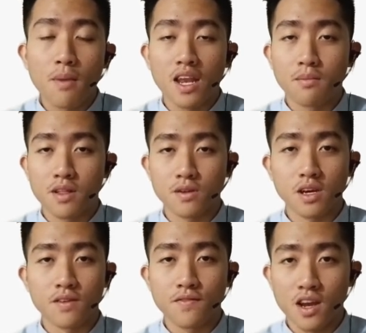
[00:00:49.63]

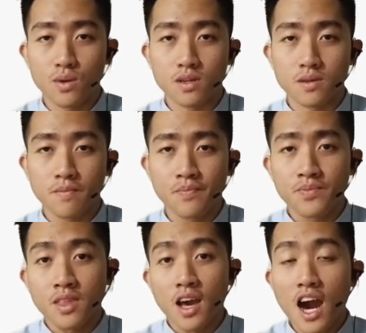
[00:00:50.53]
malabathrium flower.
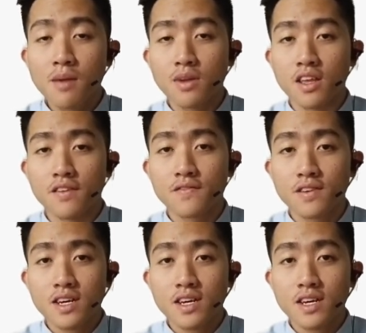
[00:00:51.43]
I believe